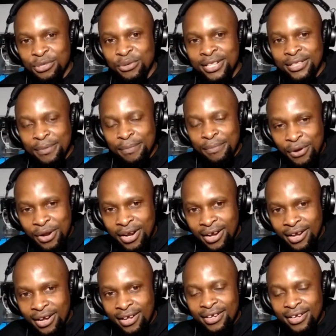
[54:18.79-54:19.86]
So in the
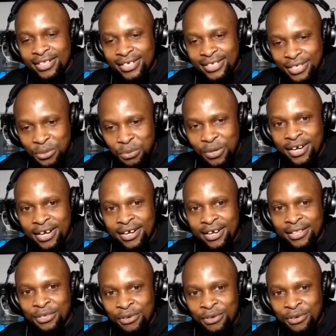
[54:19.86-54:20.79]
broker, this is where